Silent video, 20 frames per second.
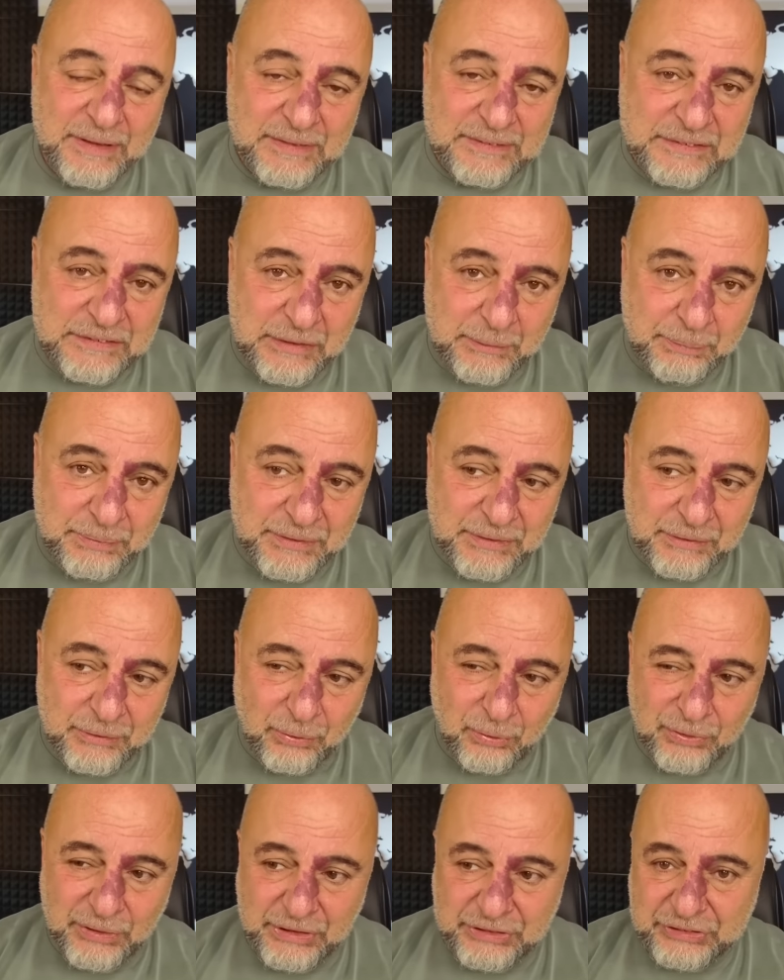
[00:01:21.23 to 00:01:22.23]
The market
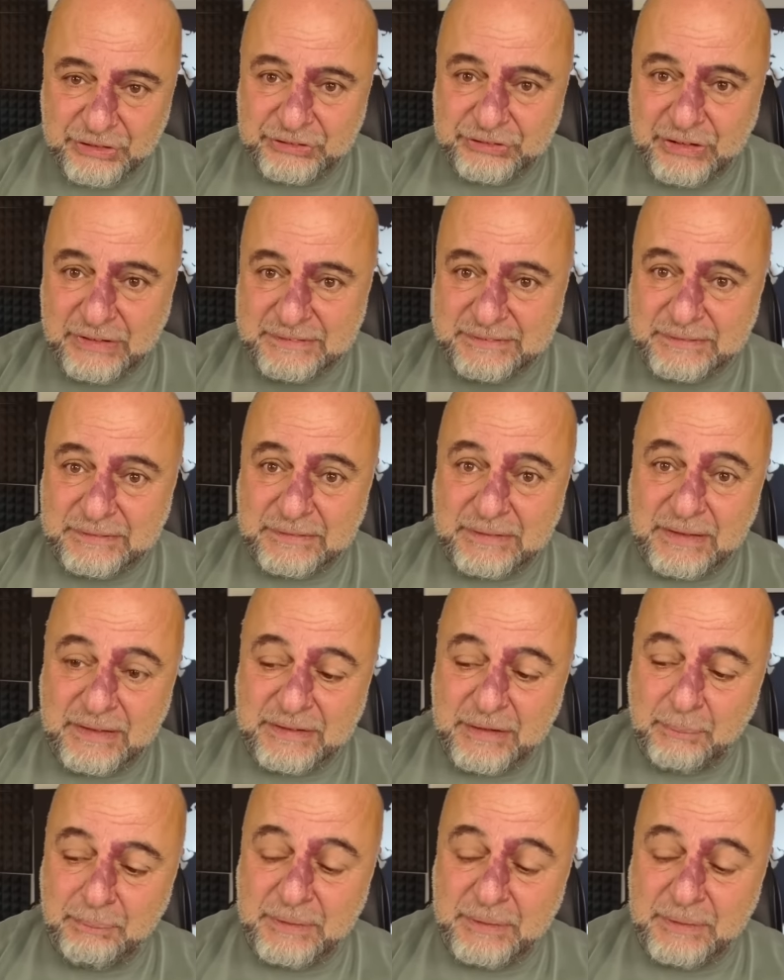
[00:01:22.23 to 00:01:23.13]
fears any troubles there,